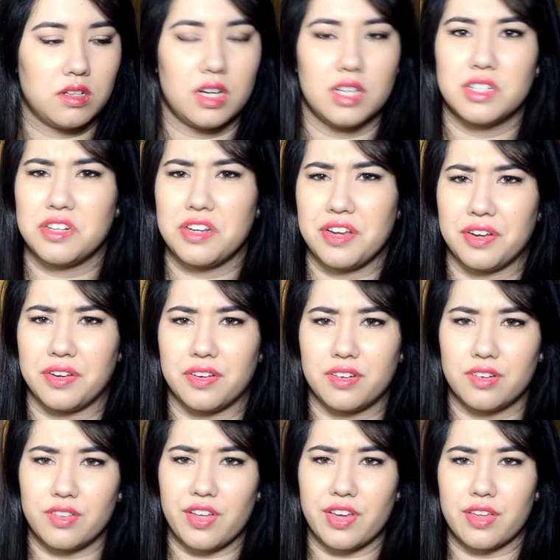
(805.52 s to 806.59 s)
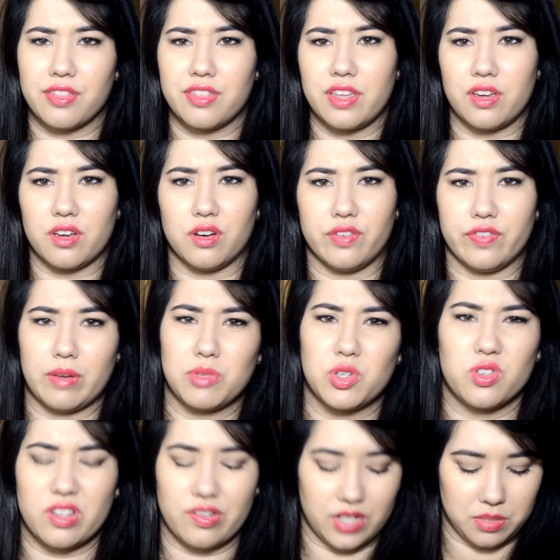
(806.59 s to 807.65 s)
I don't know, not that I can think of. I'm
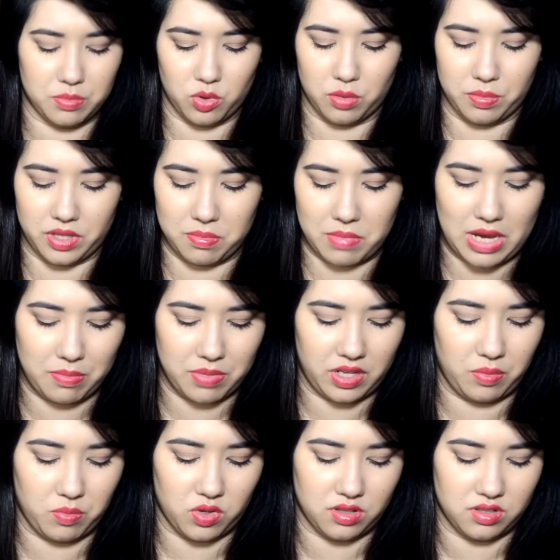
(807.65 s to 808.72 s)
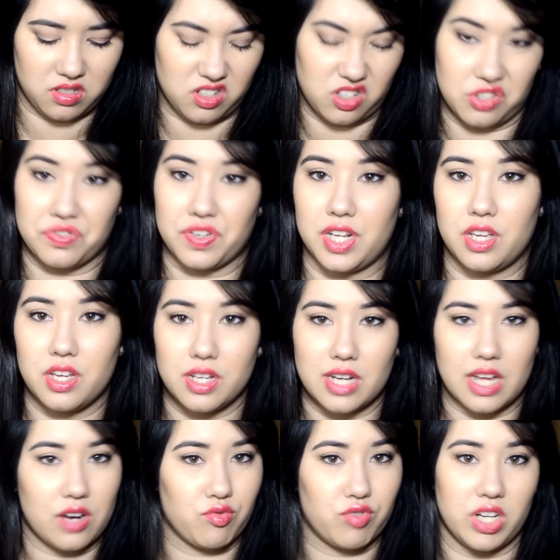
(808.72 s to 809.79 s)
sure there is more, but the Maybelline ones are just really good
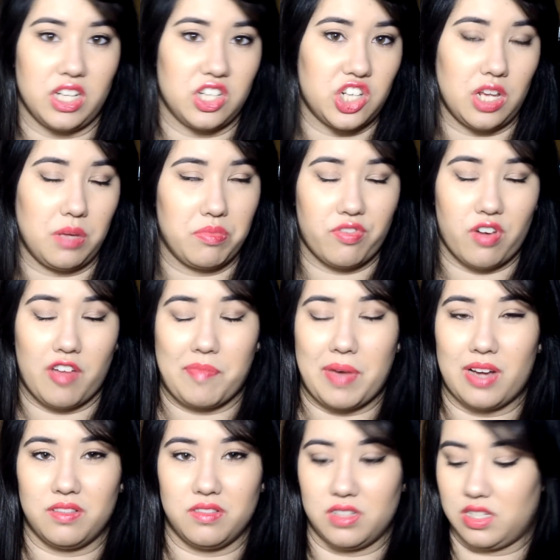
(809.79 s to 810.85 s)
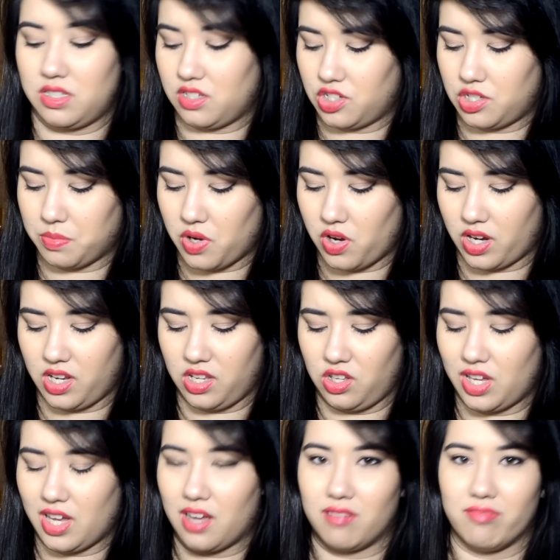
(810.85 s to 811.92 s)
and really cheap. £5 is such a bargain. You
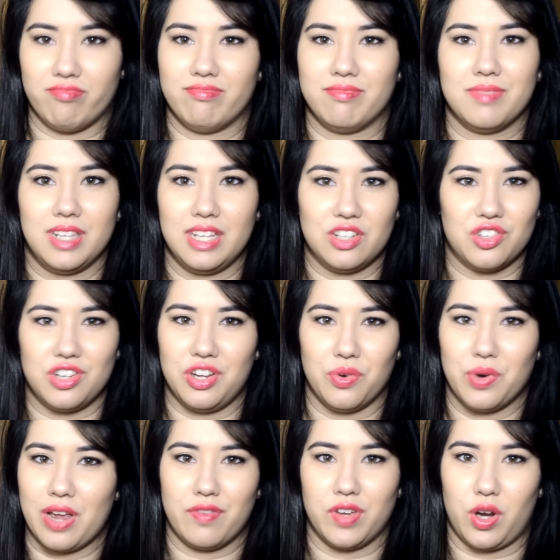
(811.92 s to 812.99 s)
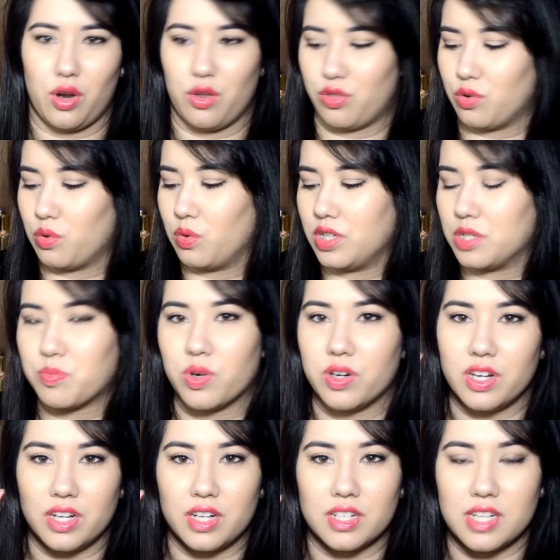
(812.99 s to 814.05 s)
get, literally, you'll never go through all this
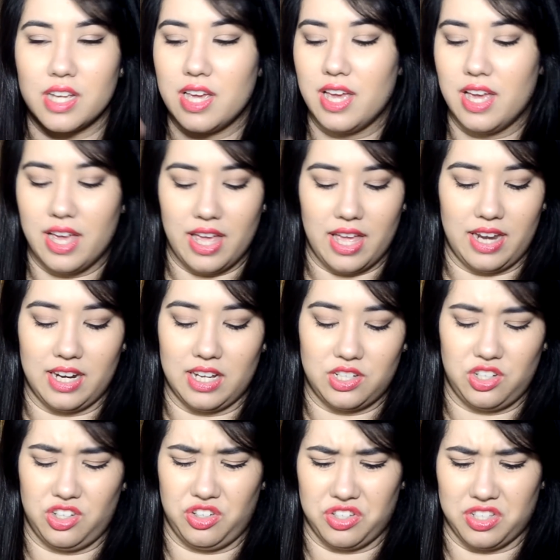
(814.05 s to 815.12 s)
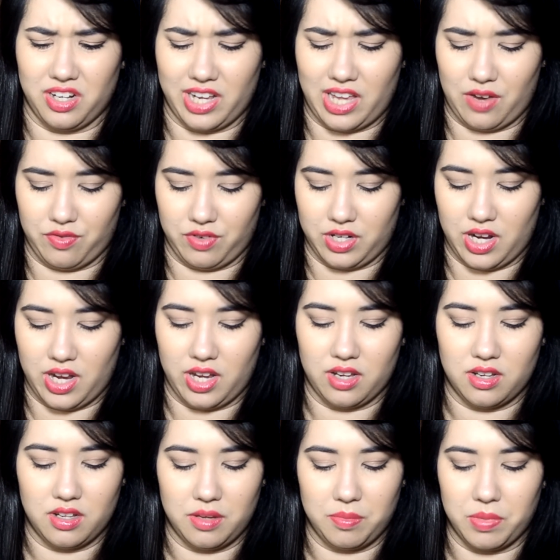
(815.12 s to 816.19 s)
product unless you use it like every day.
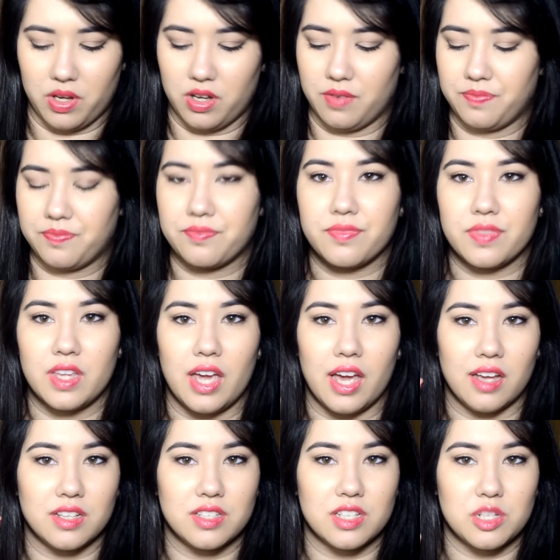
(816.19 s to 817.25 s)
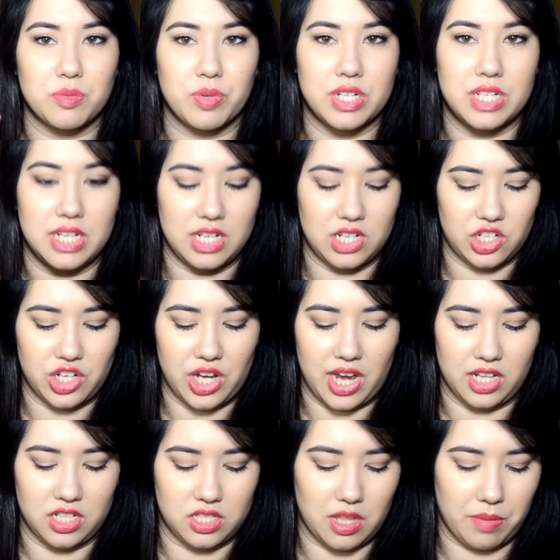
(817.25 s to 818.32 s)
But yeah, such pretty
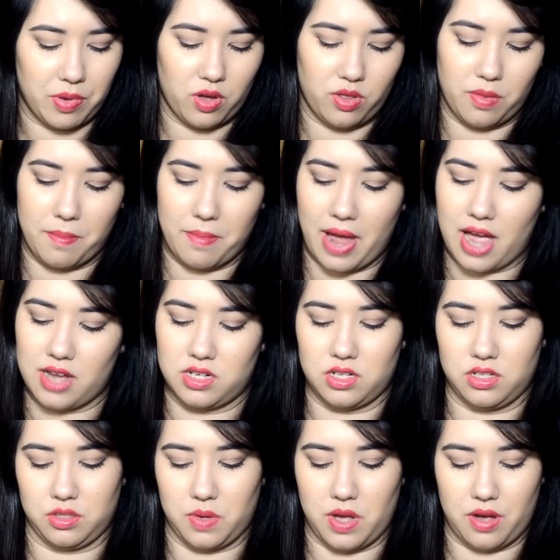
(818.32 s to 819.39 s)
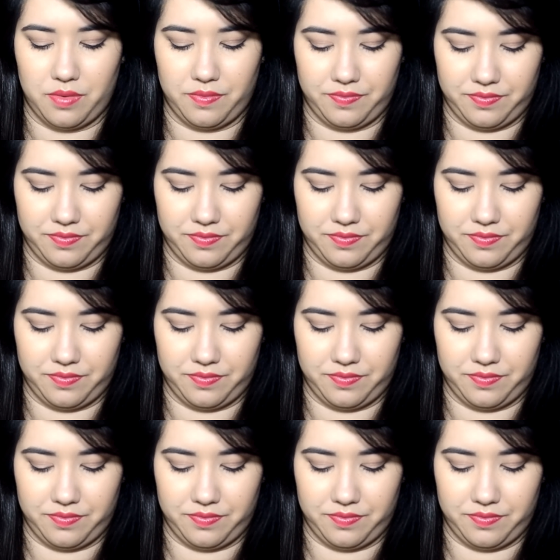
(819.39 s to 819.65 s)
shades. They're both matte as well.